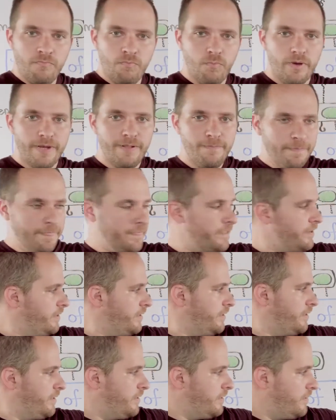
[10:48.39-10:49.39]
Well,
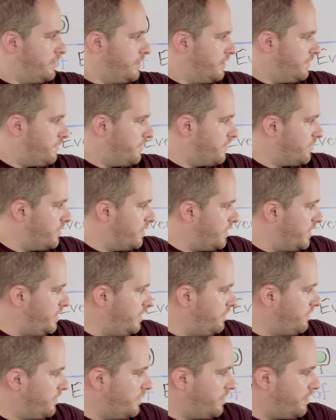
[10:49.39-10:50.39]
if it's an
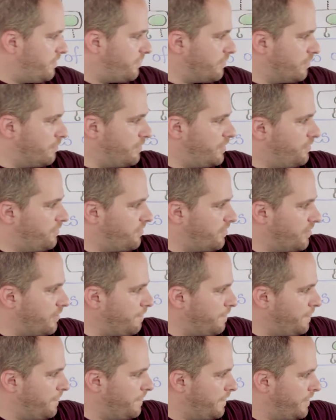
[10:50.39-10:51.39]
even
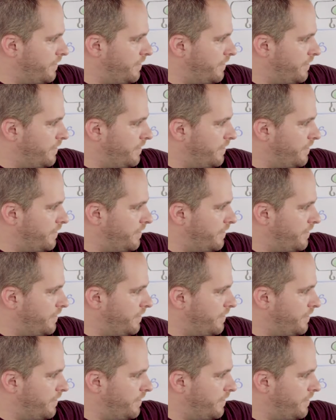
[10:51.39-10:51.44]
distribution,